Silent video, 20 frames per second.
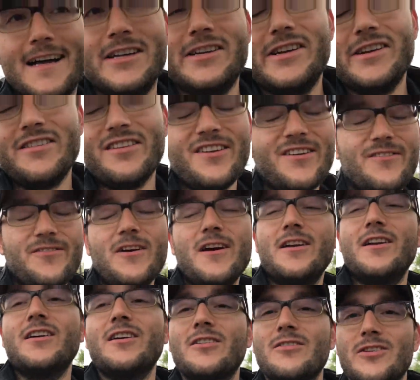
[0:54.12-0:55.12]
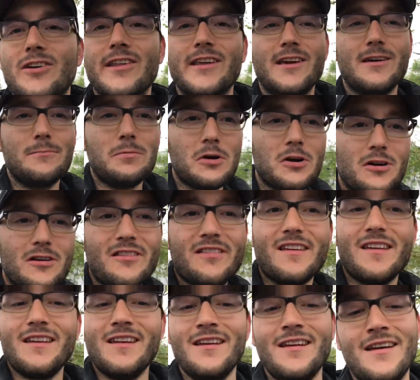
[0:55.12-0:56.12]
She's a good friend, really good
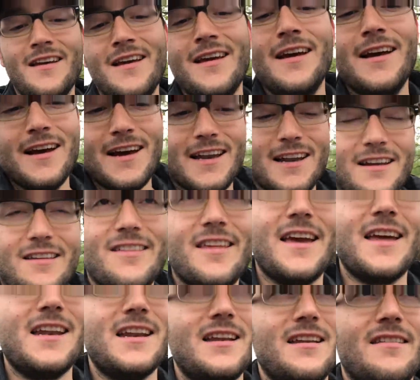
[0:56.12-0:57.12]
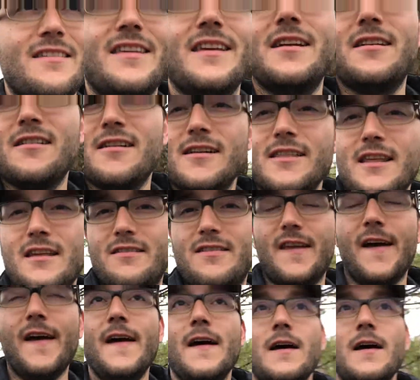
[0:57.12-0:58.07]
person, and excited to see her on this